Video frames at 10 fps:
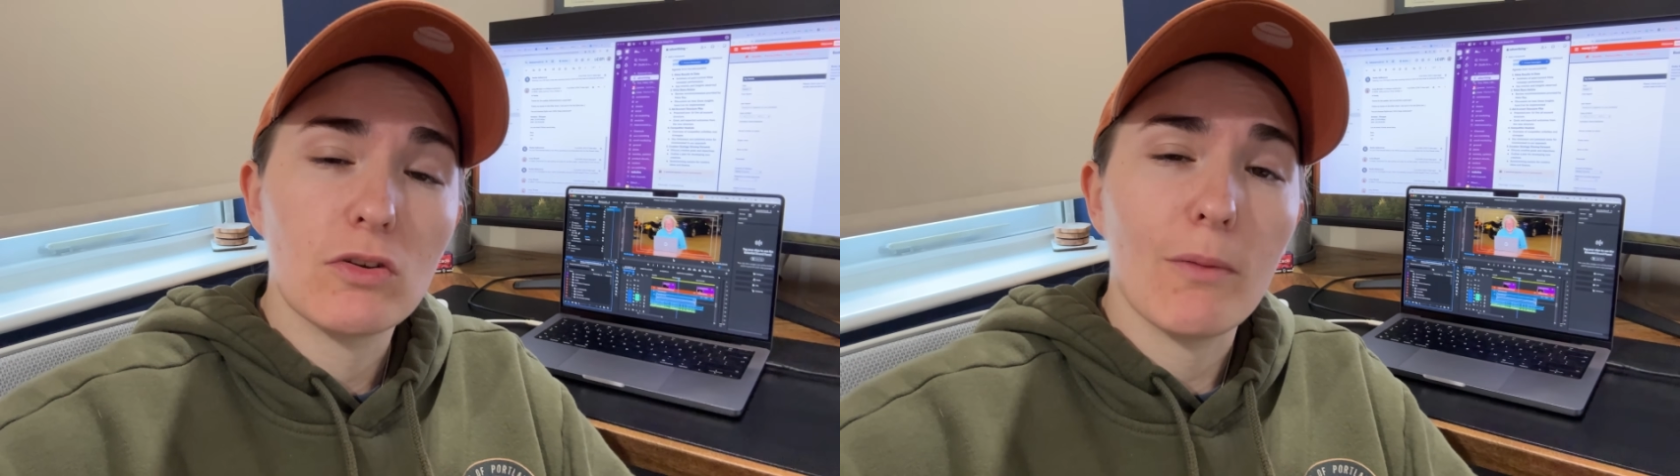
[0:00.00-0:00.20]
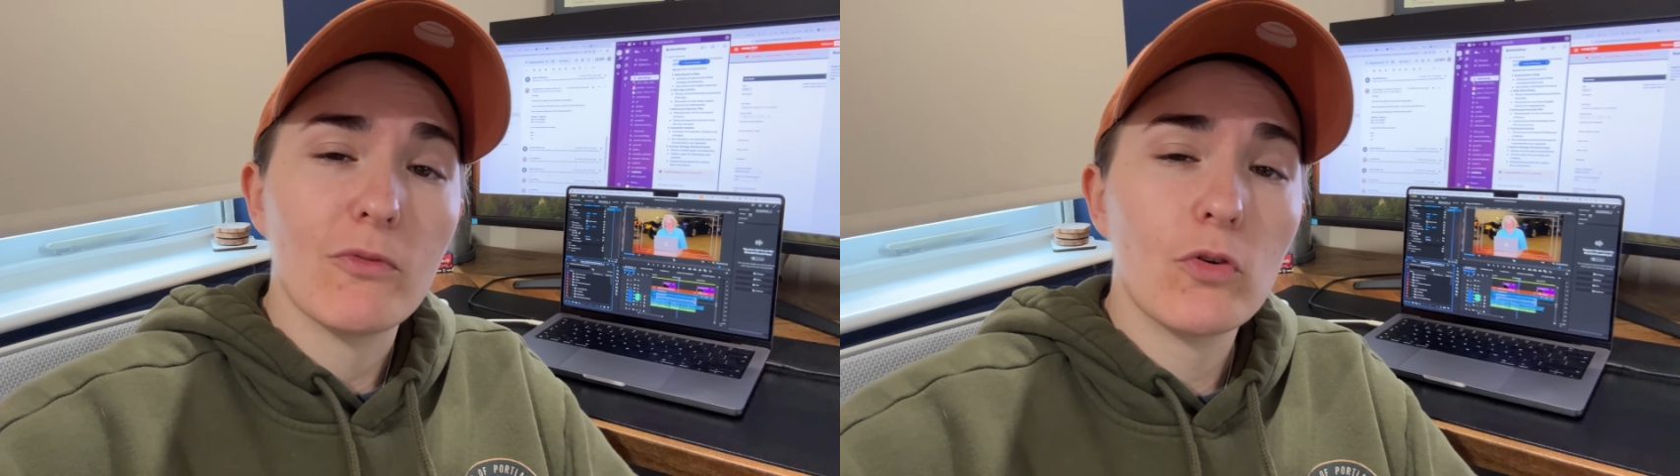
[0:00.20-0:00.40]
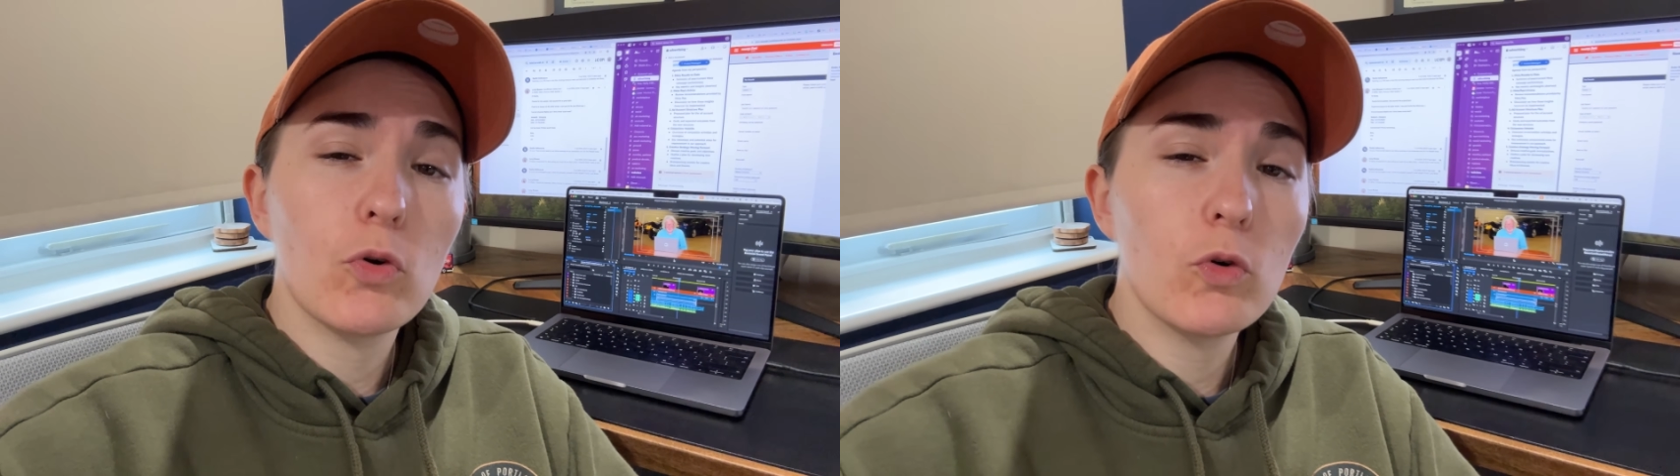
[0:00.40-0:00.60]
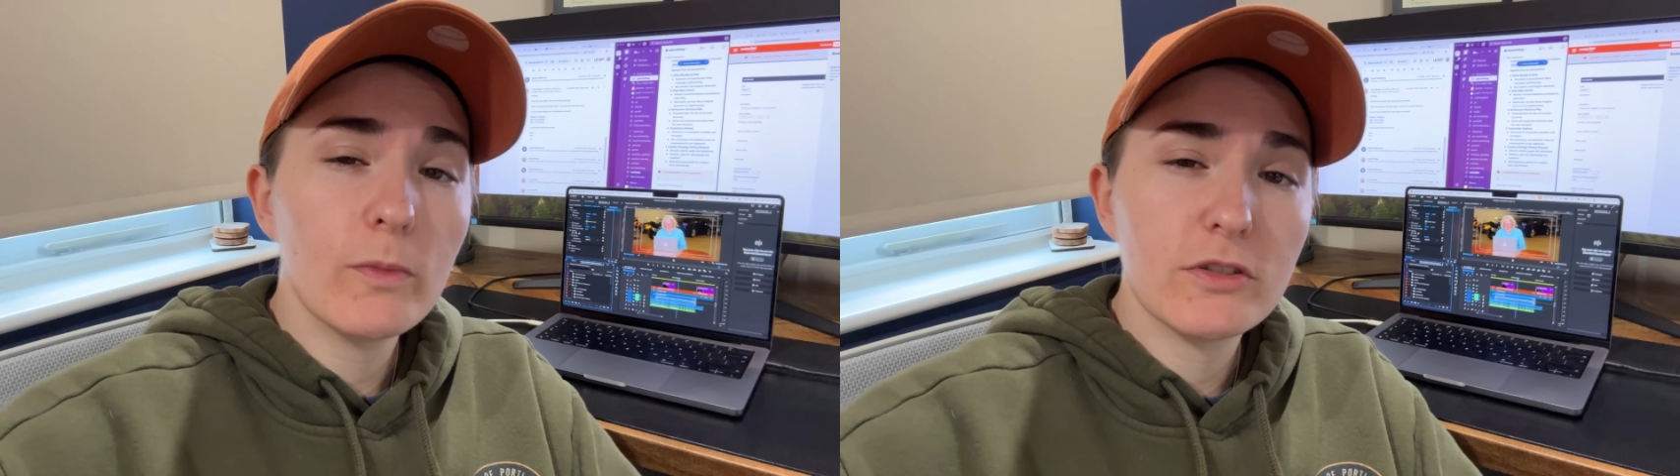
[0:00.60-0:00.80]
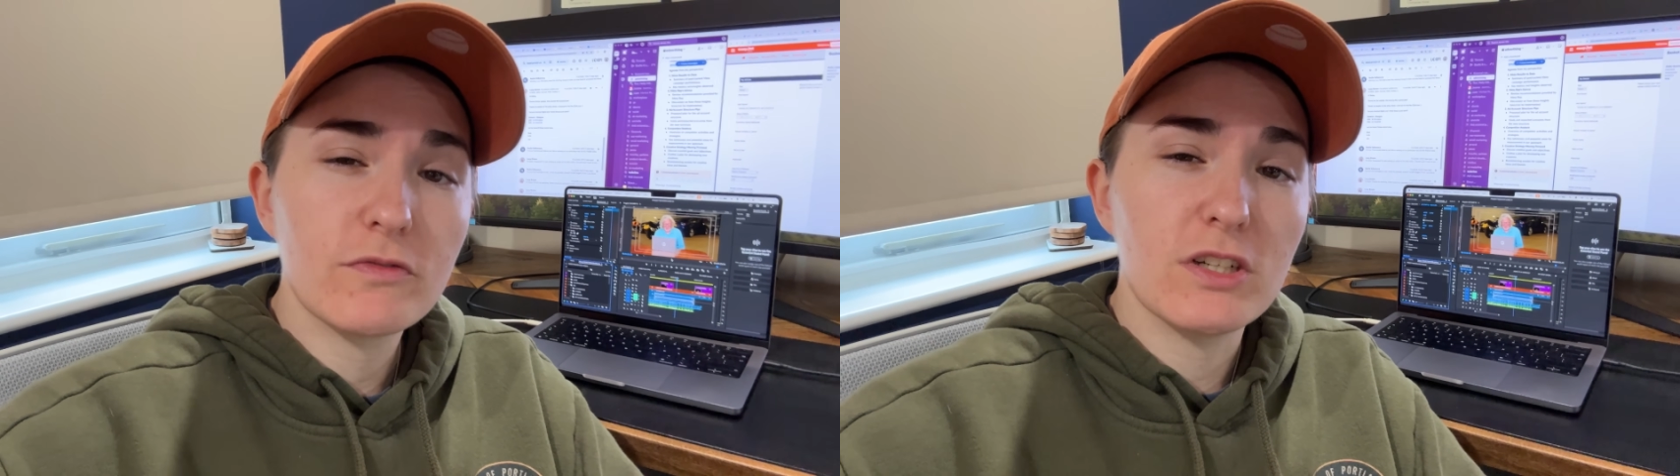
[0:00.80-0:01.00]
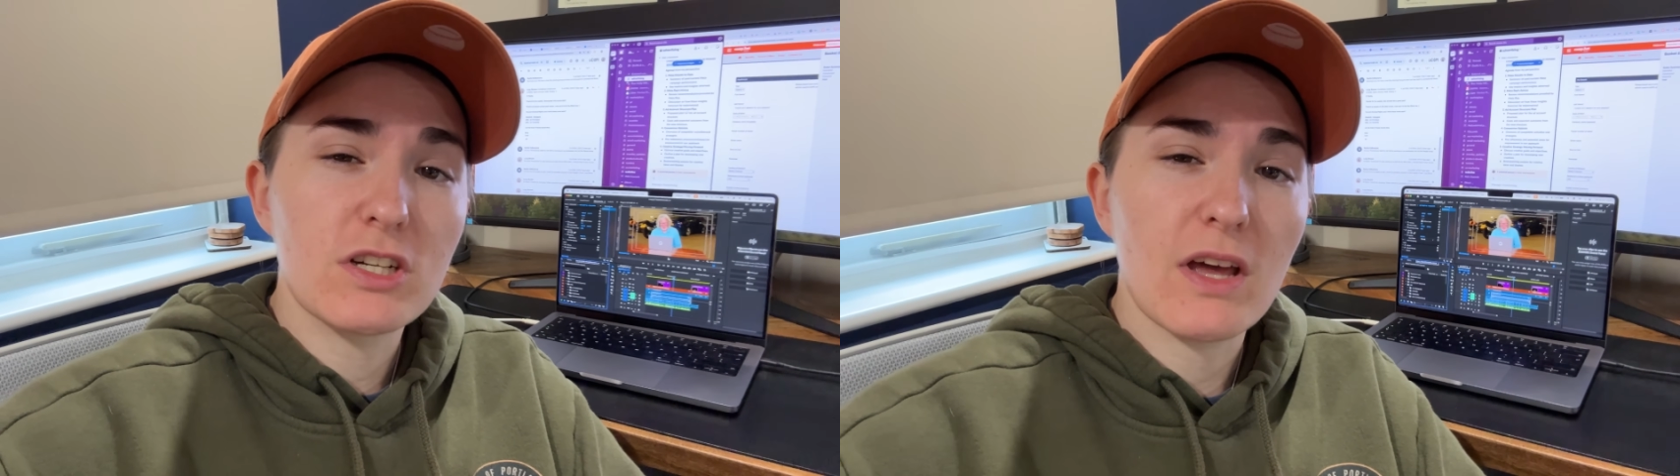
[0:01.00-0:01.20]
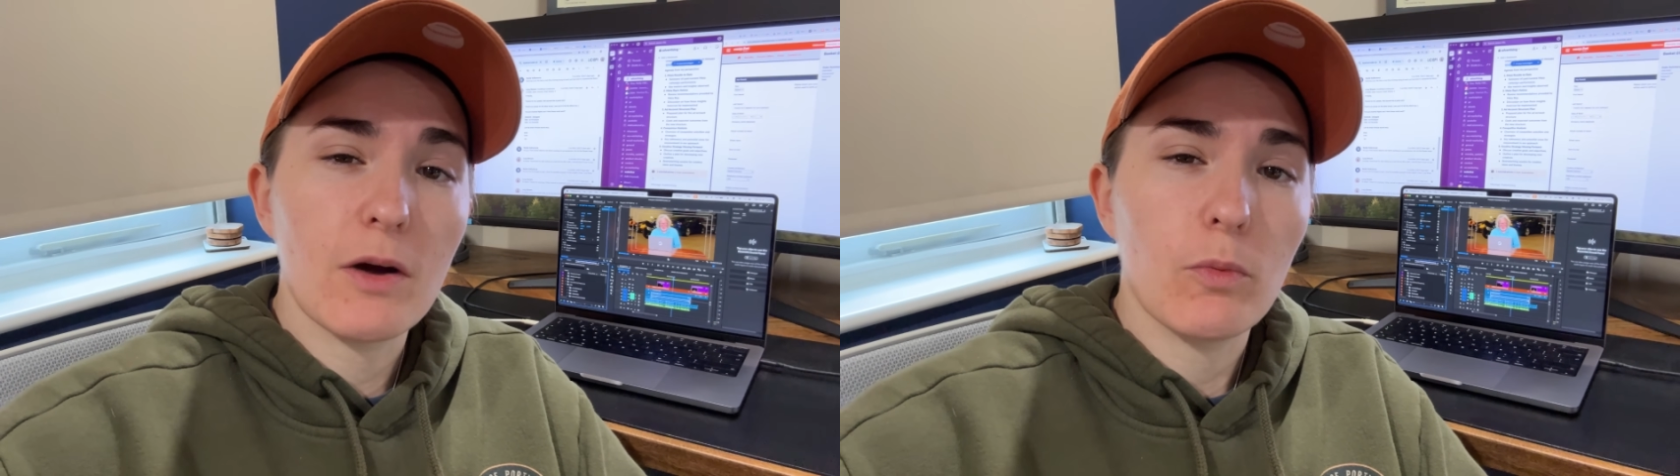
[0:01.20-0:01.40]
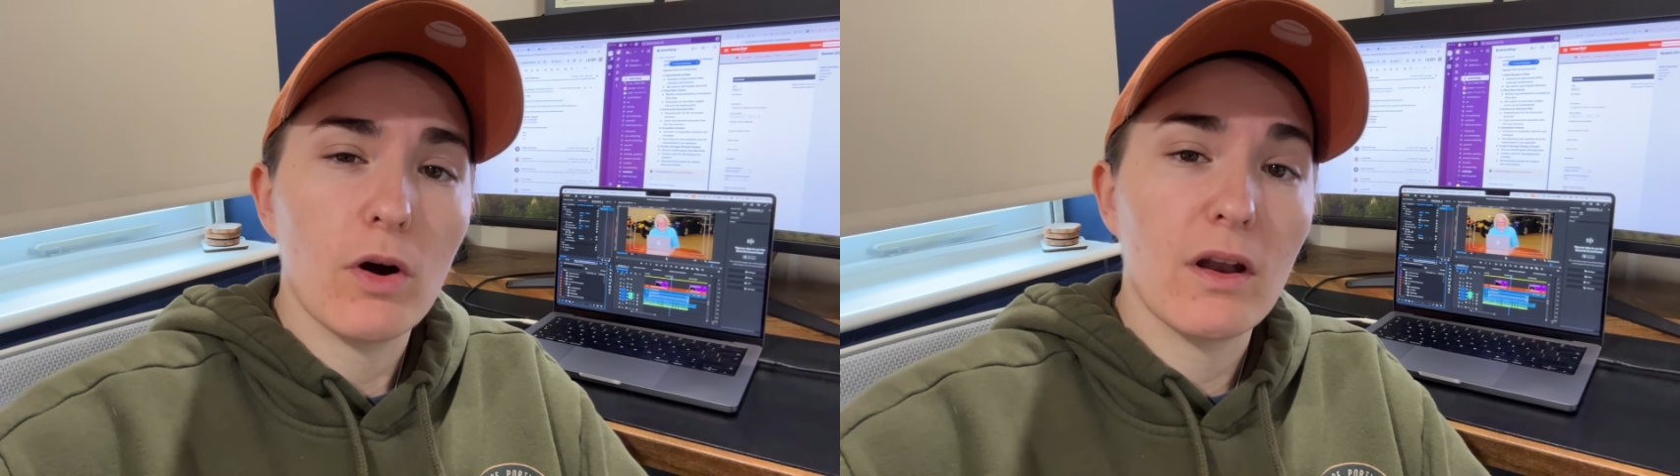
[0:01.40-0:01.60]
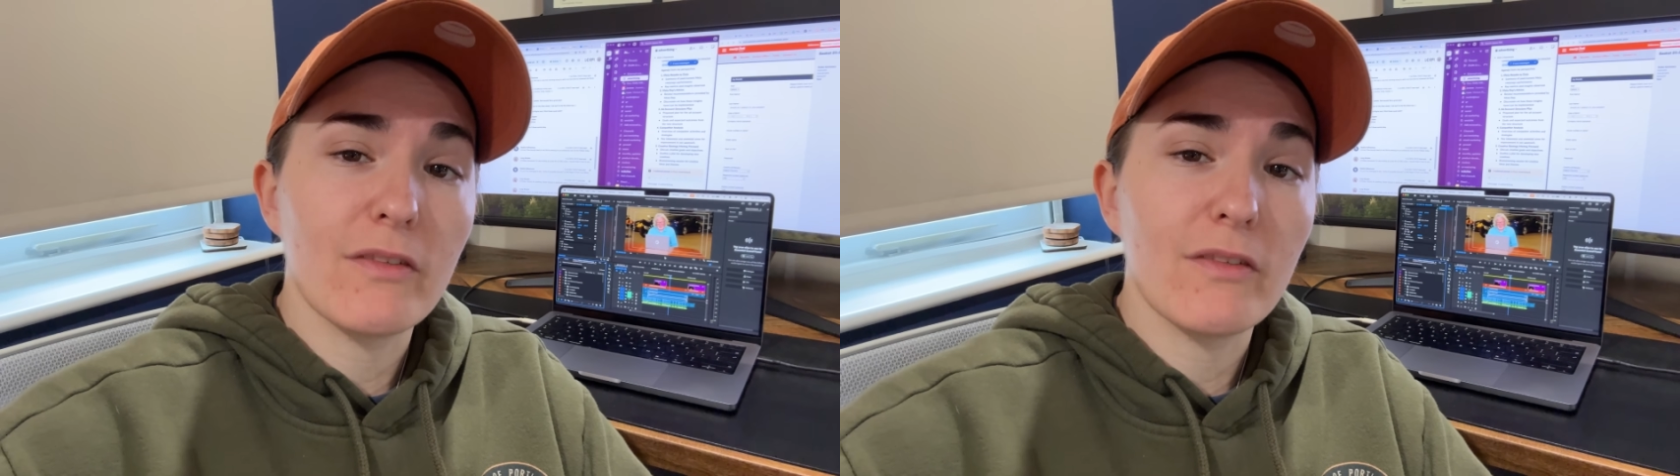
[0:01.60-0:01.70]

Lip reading: I've almost finished that one.